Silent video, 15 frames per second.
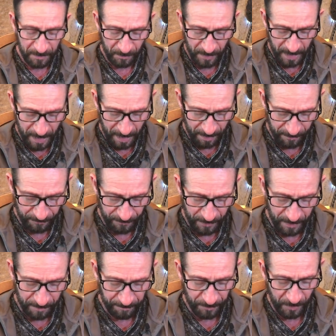we have
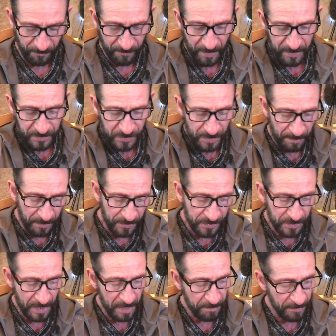um, a very similar
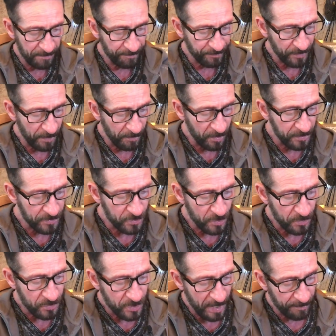statement. The book of
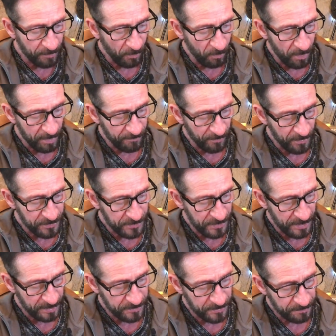Jude, chapter 1, verse
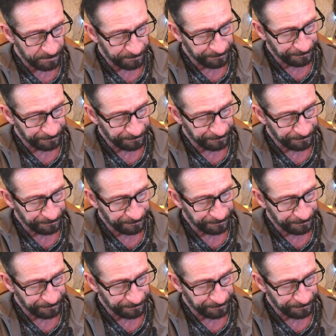6.